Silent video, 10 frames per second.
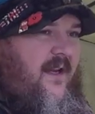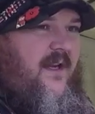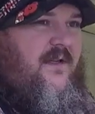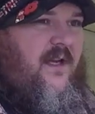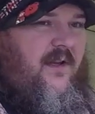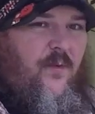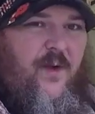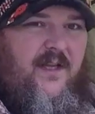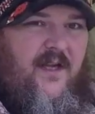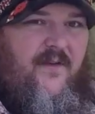you don't want
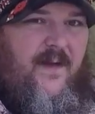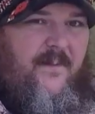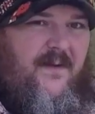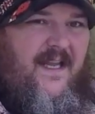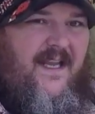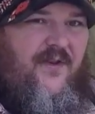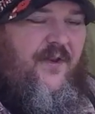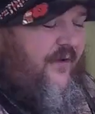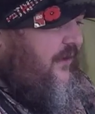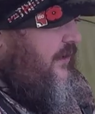it to have it like laid on the
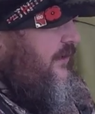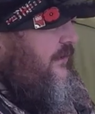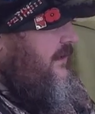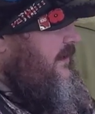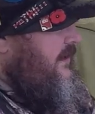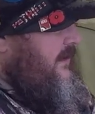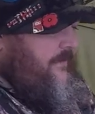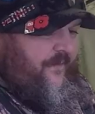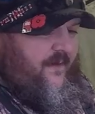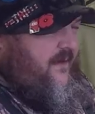ground,
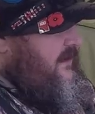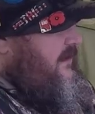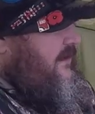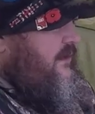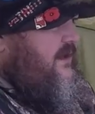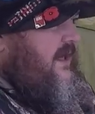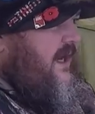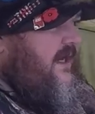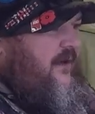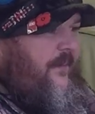you know, just
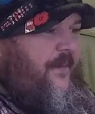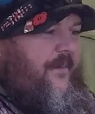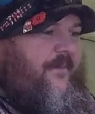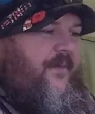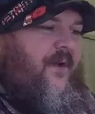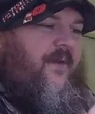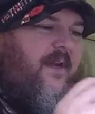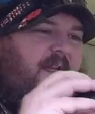hanging it up on the